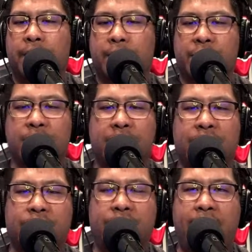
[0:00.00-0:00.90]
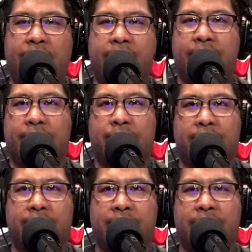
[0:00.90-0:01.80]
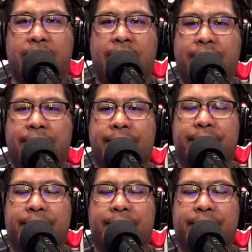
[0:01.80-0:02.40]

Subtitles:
from his contract and from the league.